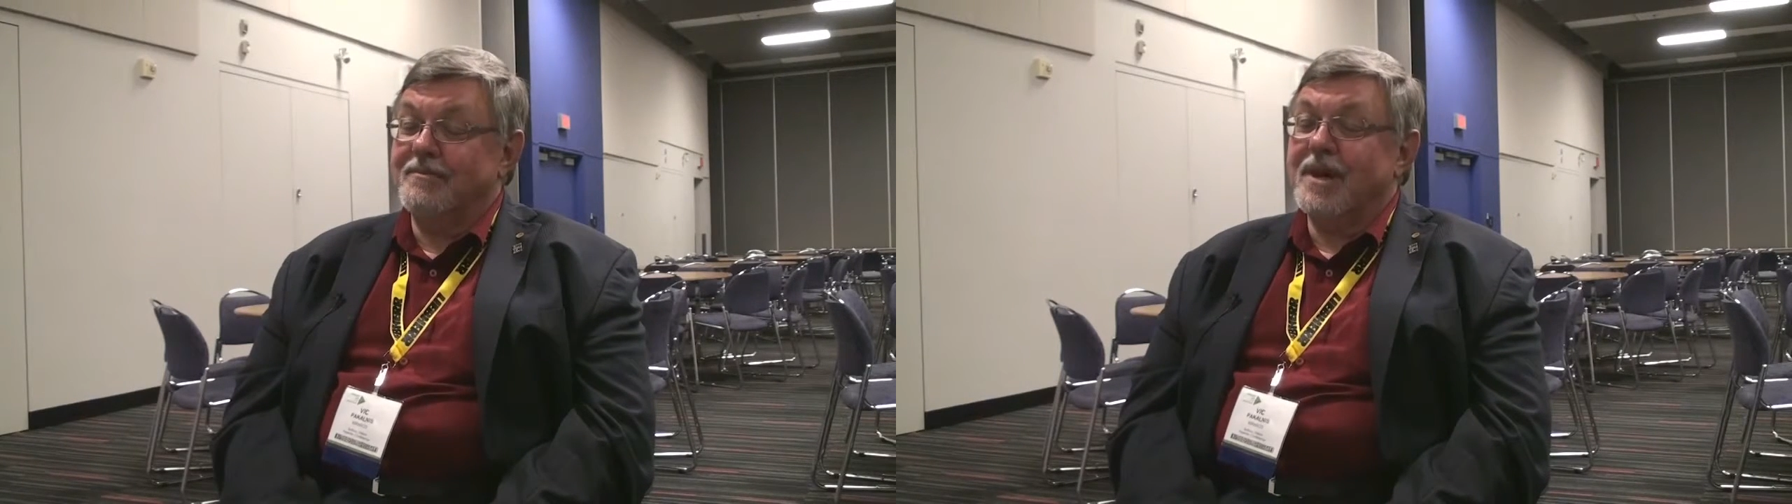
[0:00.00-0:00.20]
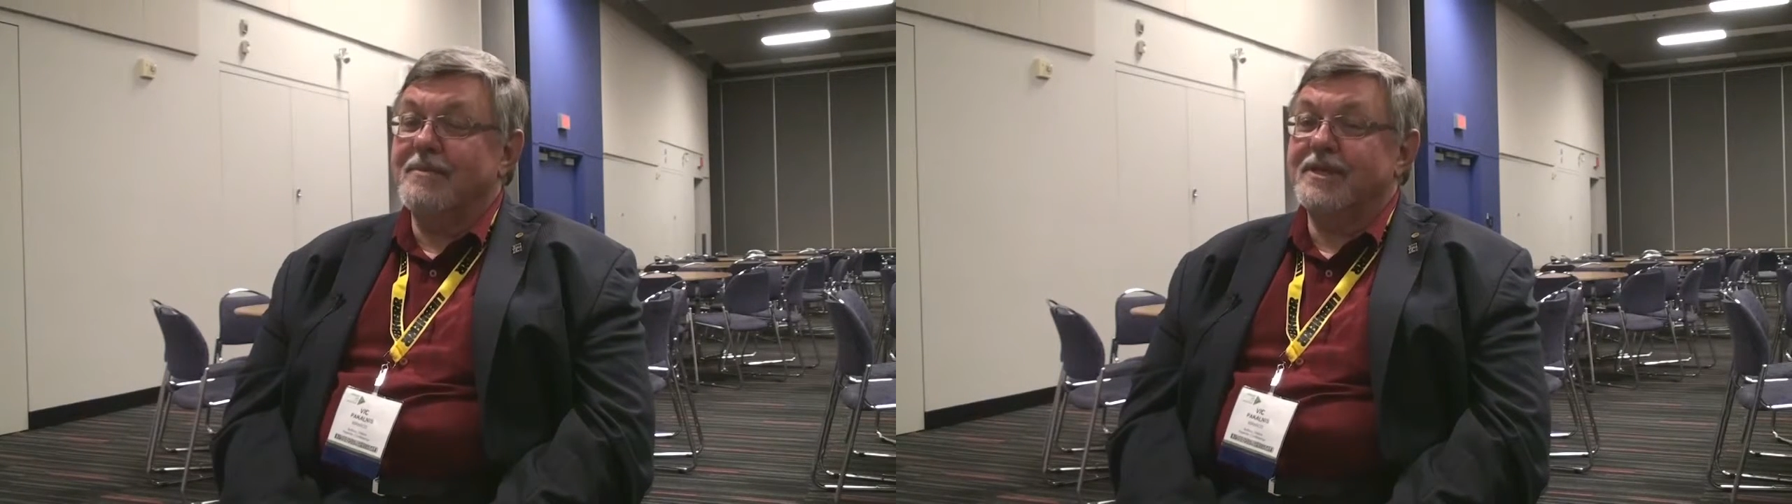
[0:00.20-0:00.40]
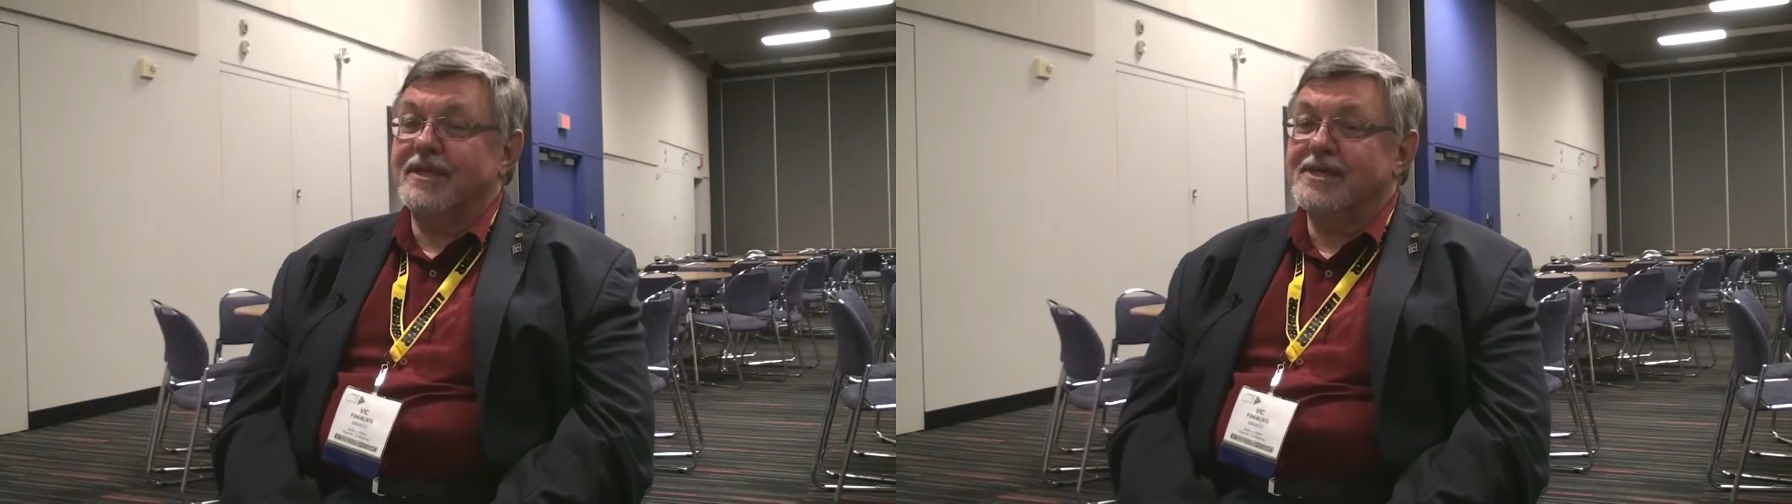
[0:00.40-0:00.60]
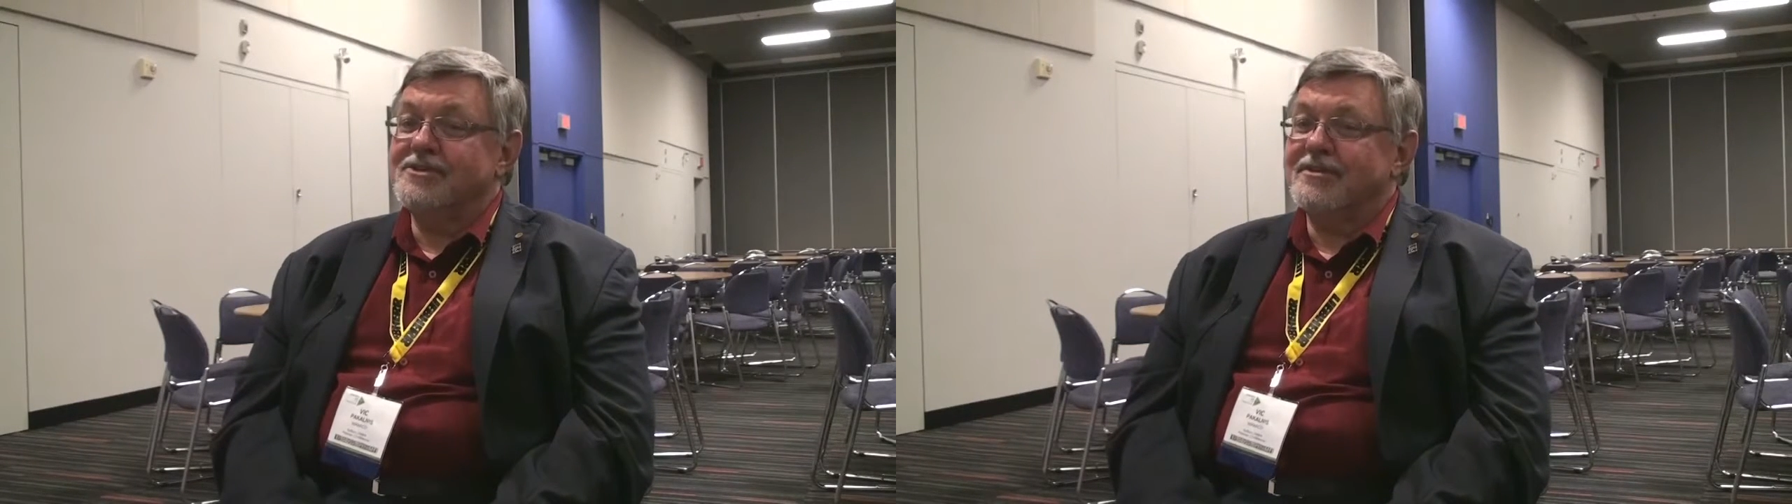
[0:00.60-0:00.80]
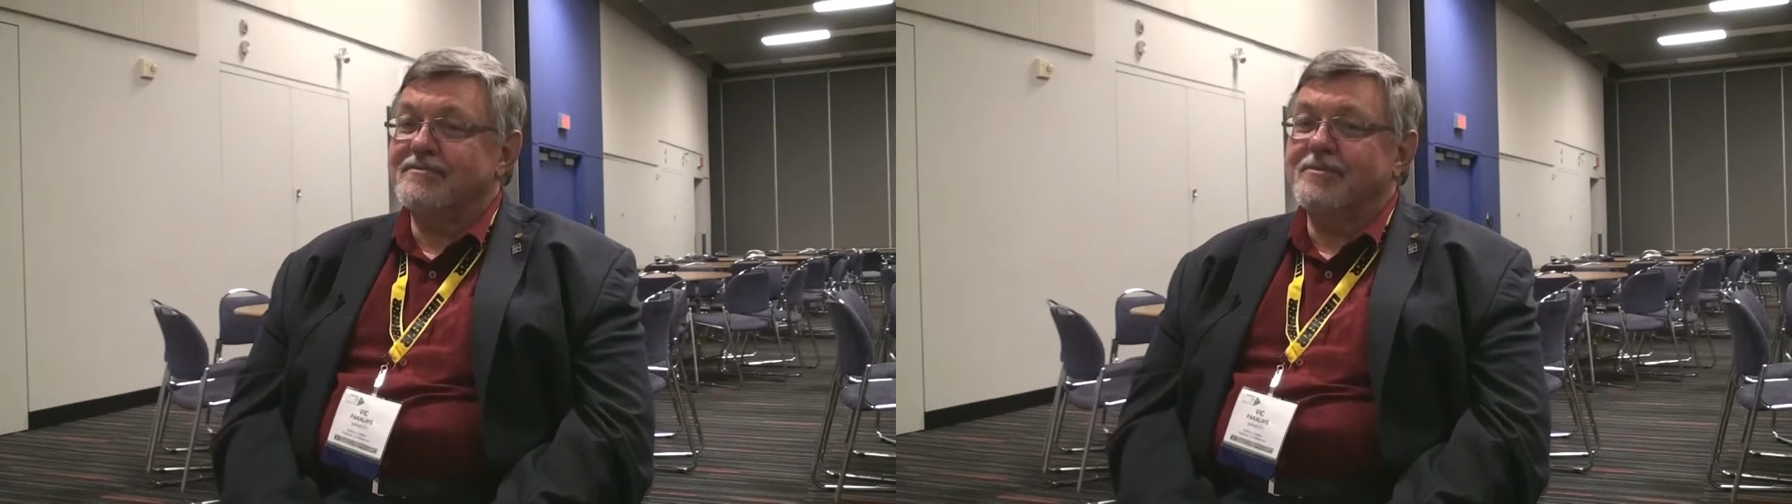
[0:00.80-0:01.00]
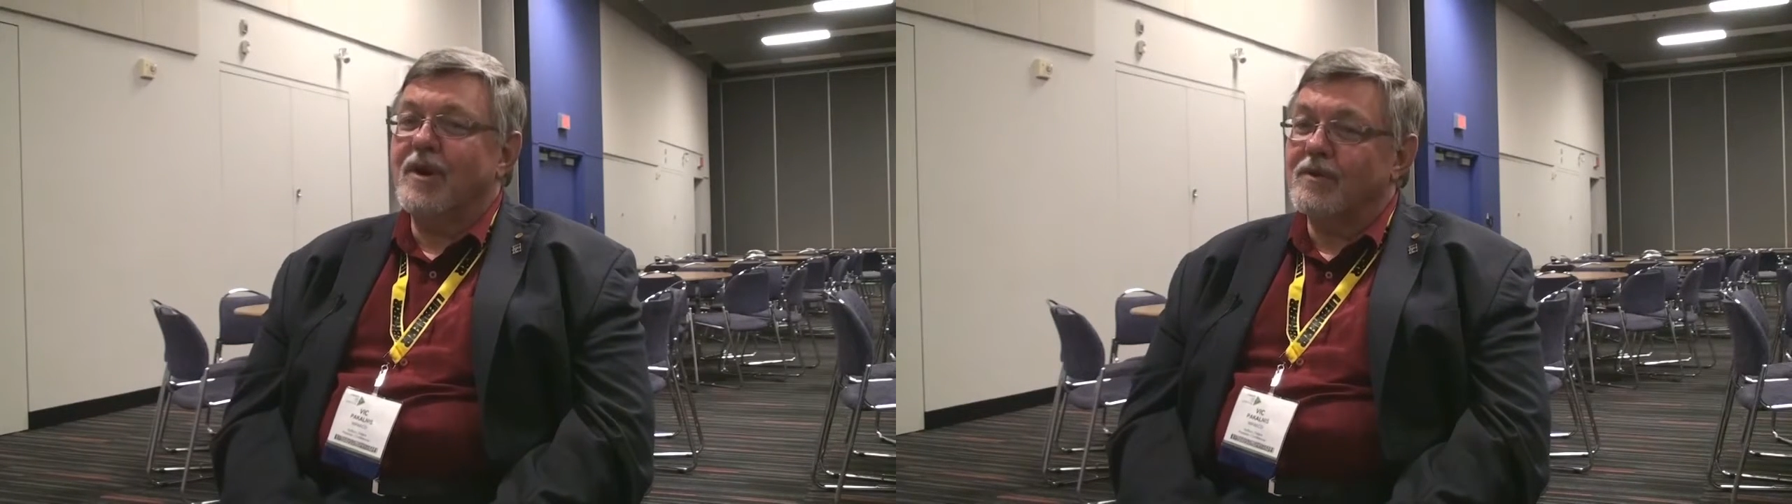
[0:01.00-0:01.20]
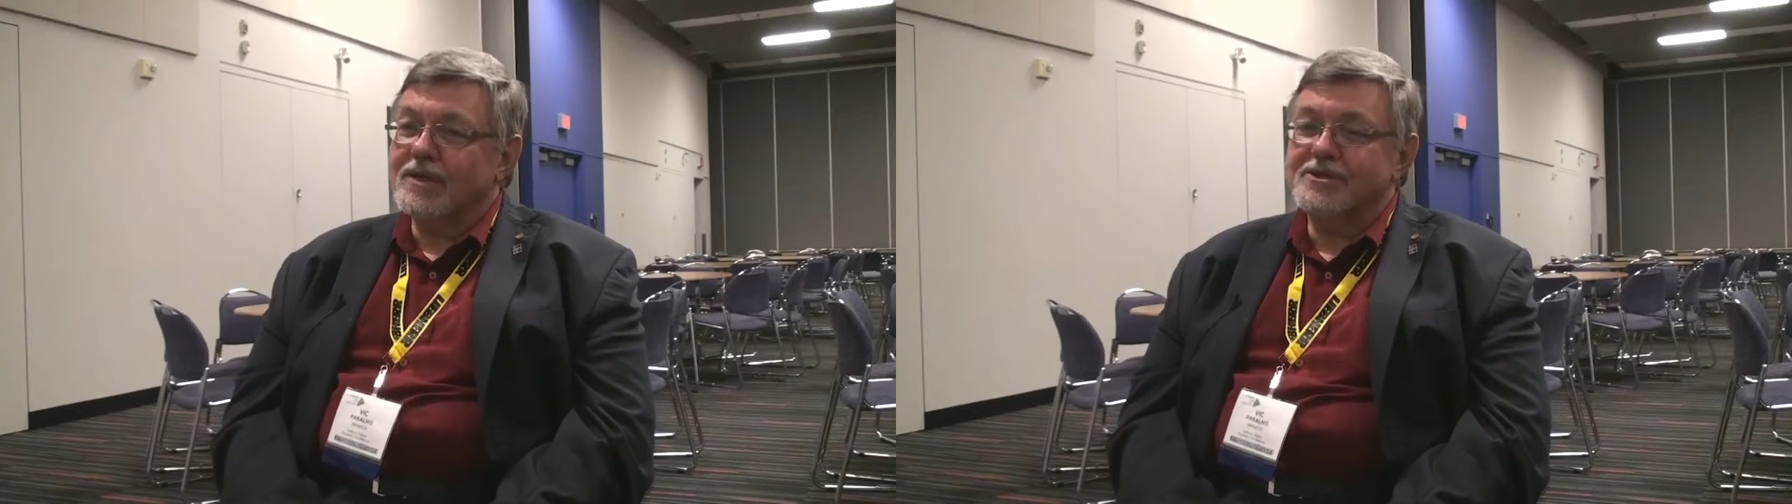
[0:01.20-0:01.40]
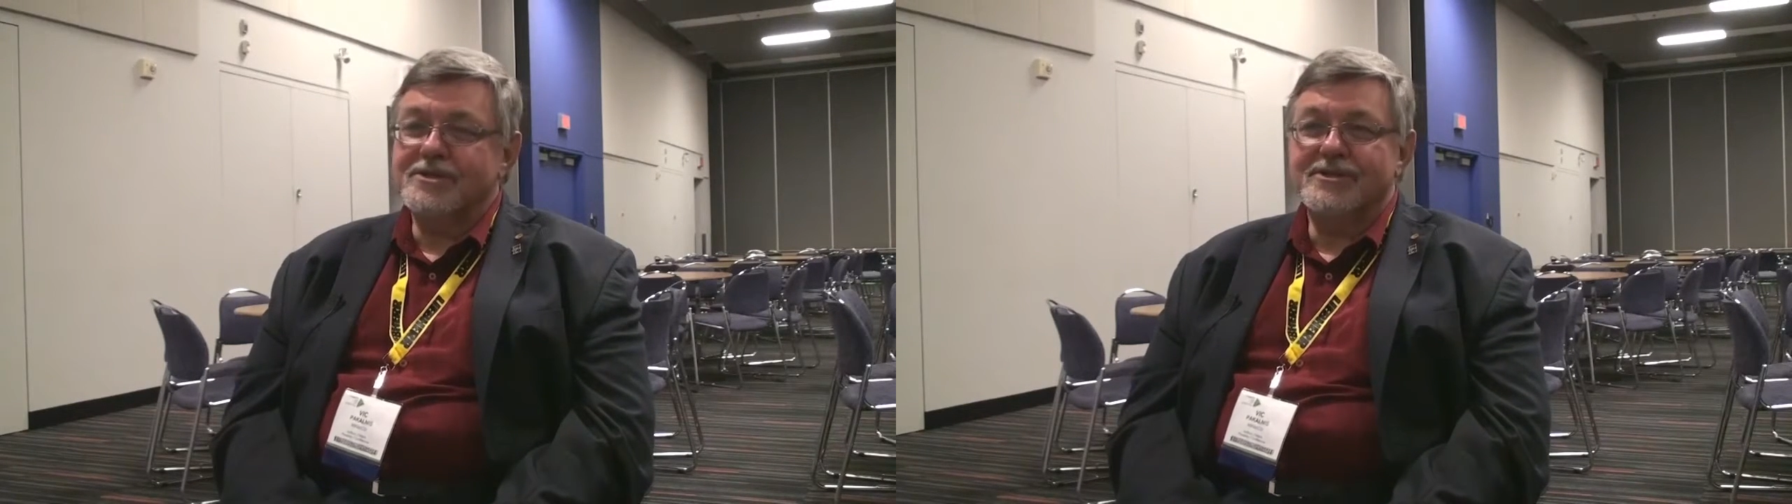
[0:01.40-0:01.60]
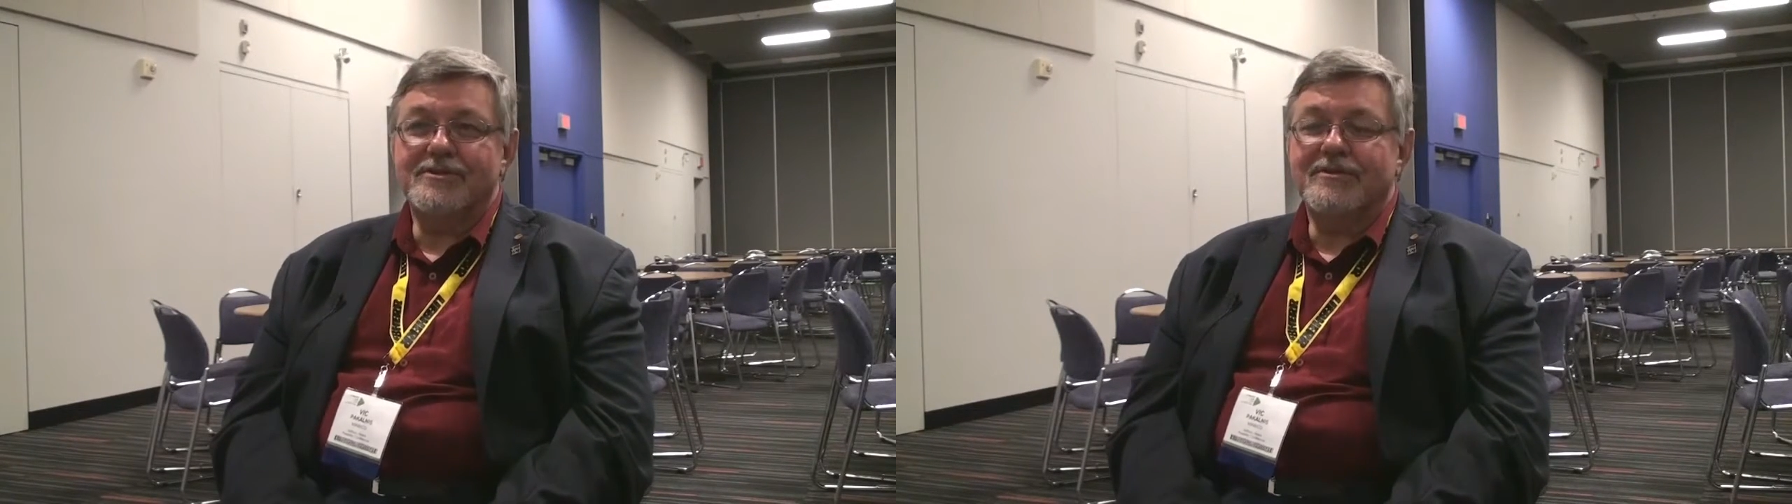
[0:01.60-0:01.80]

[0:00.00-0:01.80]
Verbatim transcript: population, Polish,